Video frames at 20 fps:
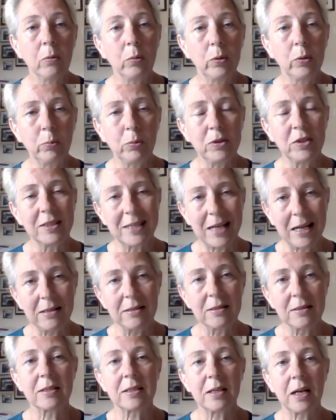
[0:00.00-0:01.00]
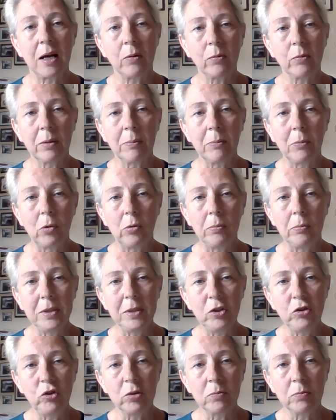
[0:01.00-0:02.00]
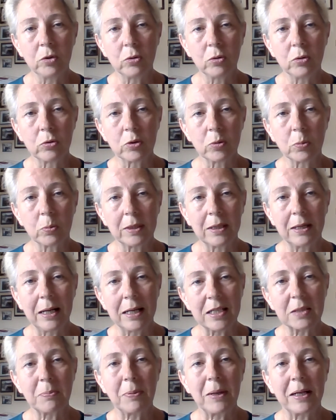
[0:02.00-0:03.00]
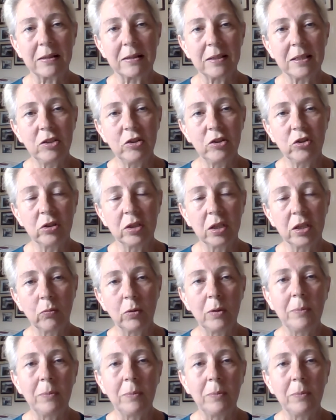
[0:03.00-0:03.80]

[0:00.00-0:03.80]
we would tend to start with a more medium dose with an expectation that